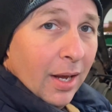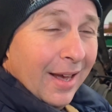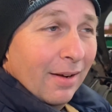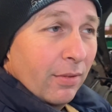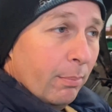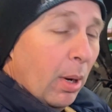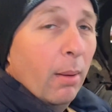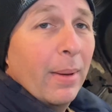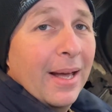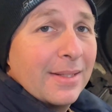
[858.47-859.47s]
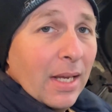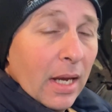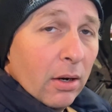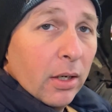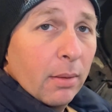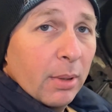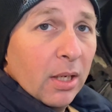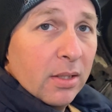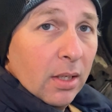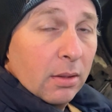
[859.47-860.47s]
And if the pump has air in it
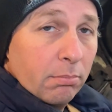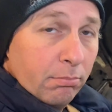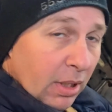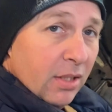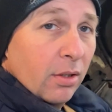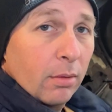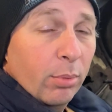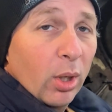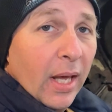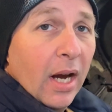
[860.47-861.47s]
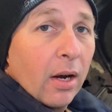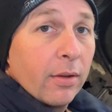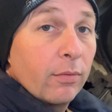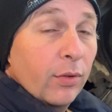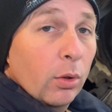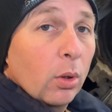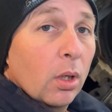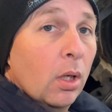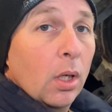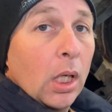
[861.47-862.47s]
because it's easier to pull air than
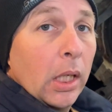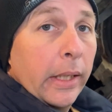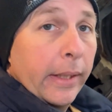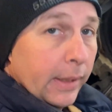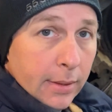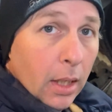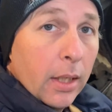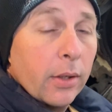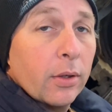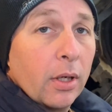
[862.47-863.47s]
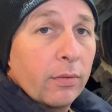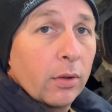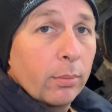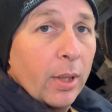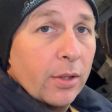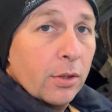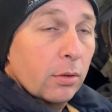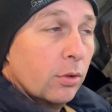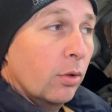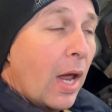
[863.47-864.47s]
fuel, it's not gonna create fuel pressure.
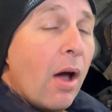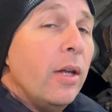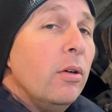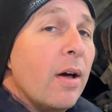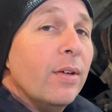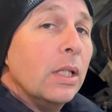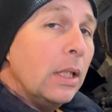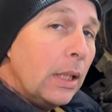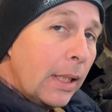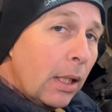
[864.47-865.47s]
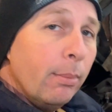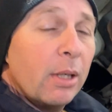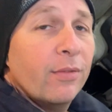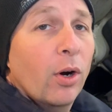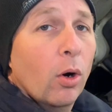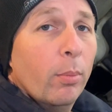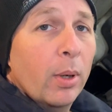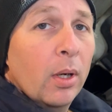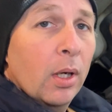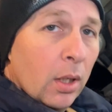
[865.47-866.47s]
So now I do have a little bit of
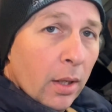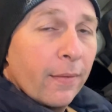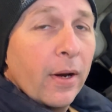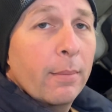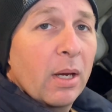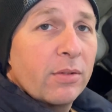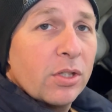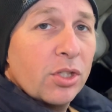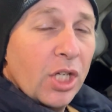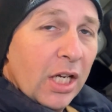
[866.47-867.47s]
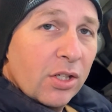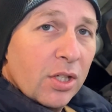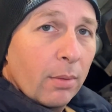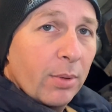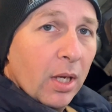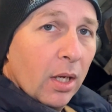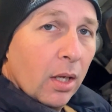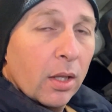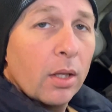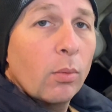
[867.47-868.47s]
hope that I may have just changed something
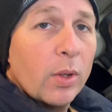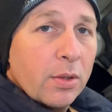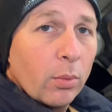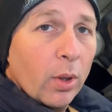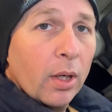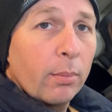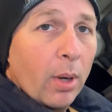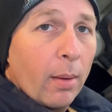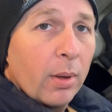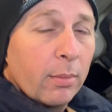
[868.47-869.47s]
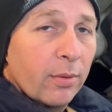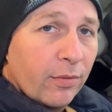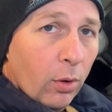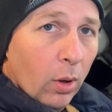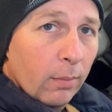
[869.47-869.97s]
that wasn't working properly before.